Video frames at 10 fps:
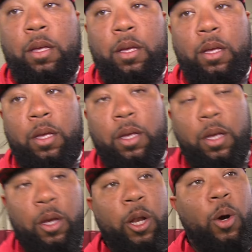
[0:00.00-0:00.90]
organization?
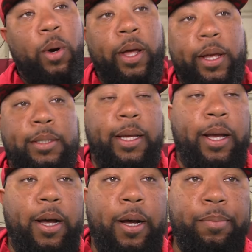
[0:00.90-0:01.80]
You know what? It's
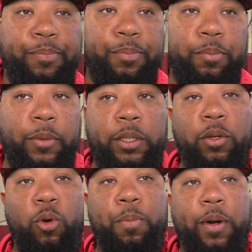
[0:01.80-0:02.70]
a um,
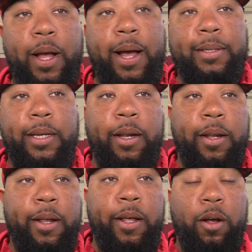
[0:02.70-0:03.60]
it's a group of guys
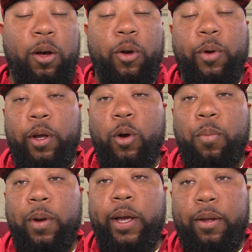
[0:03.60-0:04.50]
that, that, that, are hungry to
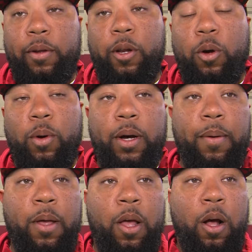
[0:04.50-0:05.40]
go play. You know,
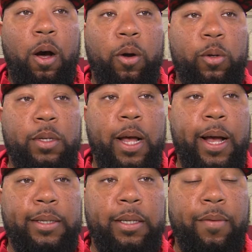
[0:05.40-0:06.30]
uh, all those
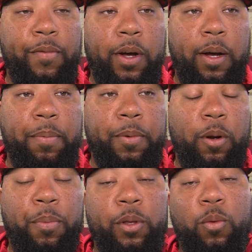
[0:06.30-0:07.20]
guys have uh,
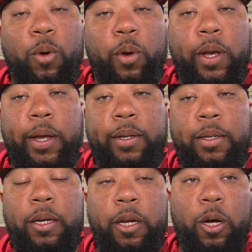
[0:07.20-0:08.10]
you know put the work in.
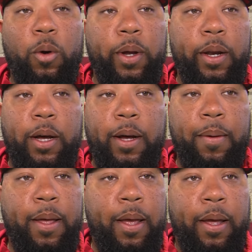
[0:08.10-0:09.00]
You know, and
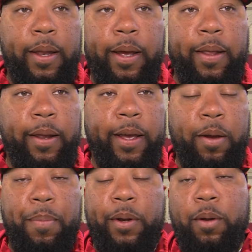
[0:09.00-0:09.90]
uh, they, they, they
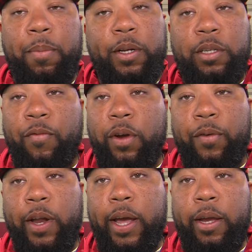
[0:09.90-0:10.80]
compete their butts off
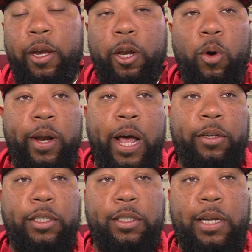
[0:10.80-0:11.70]
every day. You know, and
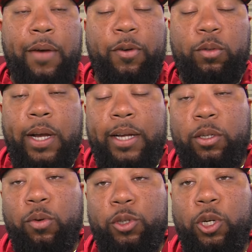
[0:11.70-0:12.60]
now it's just time for those
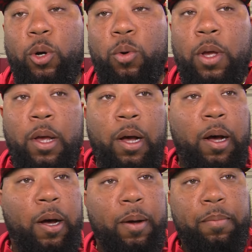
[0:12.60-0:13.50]
guys to go show
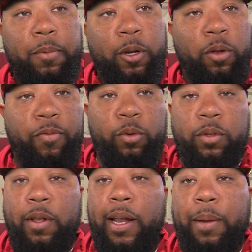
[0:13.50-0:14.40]
um, you know the
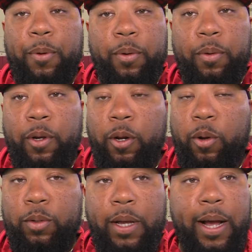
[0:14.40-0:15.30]
fruits of their labor. You know,
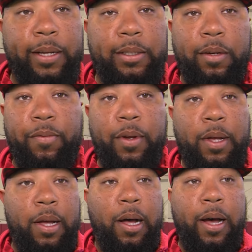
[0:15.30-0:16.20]
those guys have
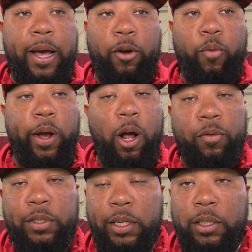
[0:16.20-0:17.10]
uh, had a great
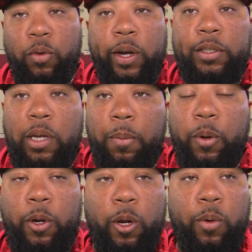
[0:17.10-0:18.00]
off season, great
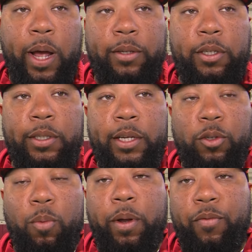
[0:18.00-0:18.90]
summer. You know, now it's their chance
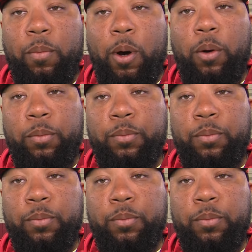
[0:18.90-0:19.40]
to go play football.